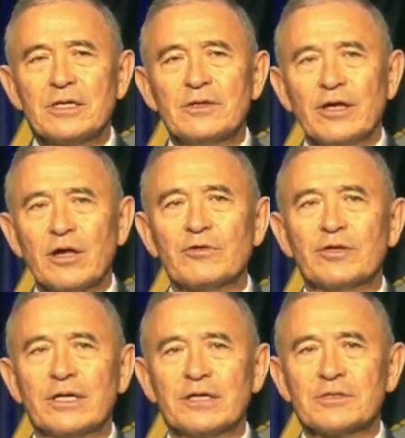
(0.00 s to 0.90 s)
The other
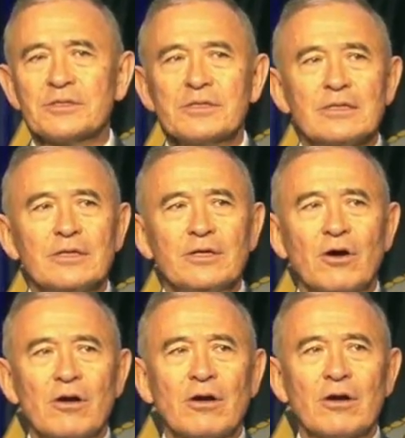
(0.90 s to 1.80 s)
thing is, you
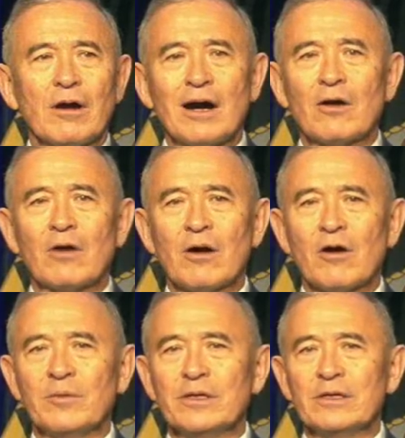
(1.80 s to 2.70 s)
know, our, our
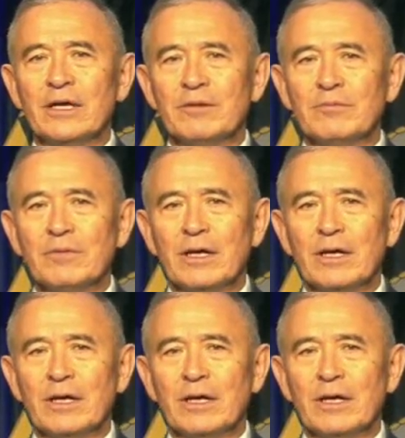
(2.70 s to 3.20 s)
Army and,